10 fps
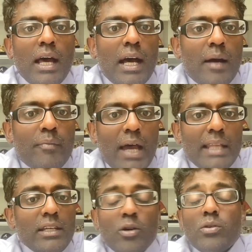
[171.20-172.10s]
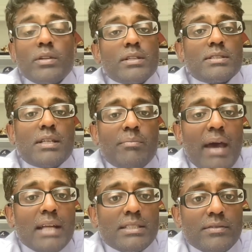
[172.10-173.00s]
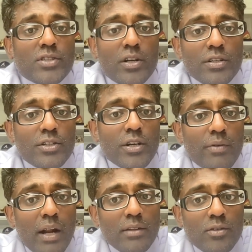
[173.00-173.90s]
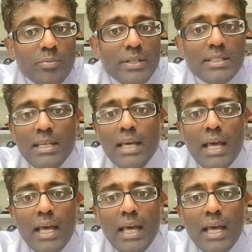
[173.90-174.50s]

I think Oakland's bats have started to turn around a little bit.